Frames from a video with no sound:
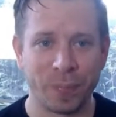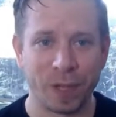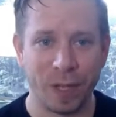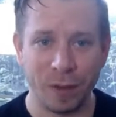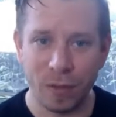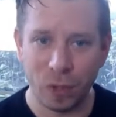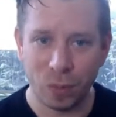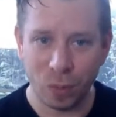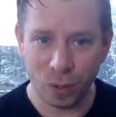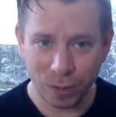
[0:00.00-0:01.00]
If you
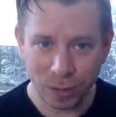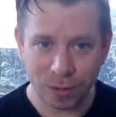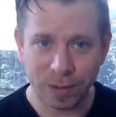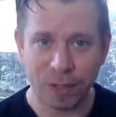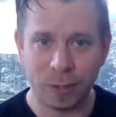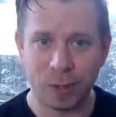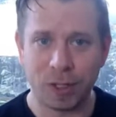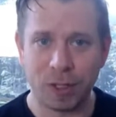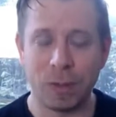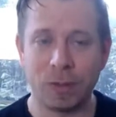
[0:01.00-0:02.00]
want, you
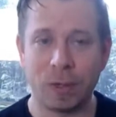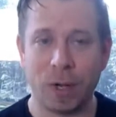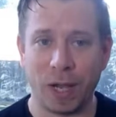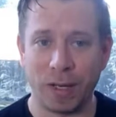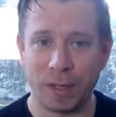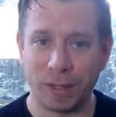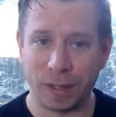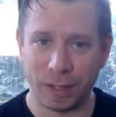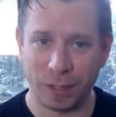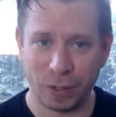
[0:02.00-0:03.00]
can use your hand
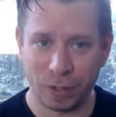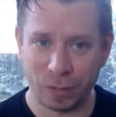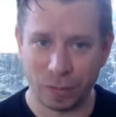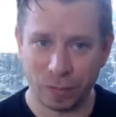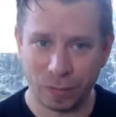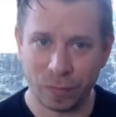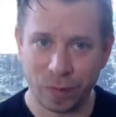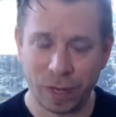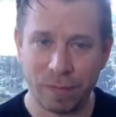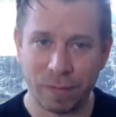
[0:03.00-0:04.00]
and you can
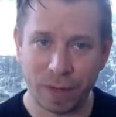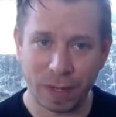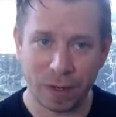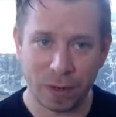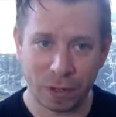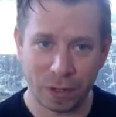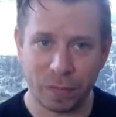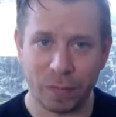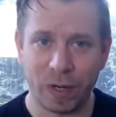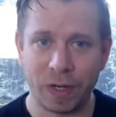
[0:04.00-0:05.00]
have a finger and you can
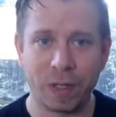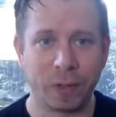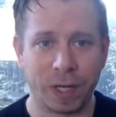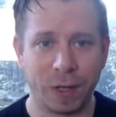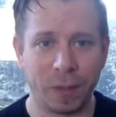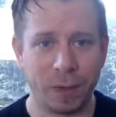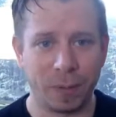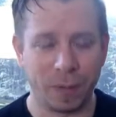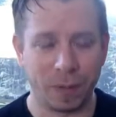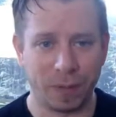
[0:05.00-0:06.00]
find your tailbone
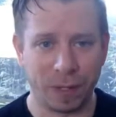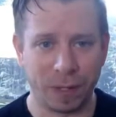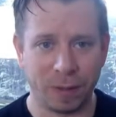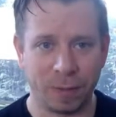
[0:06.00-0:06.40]
with your finger.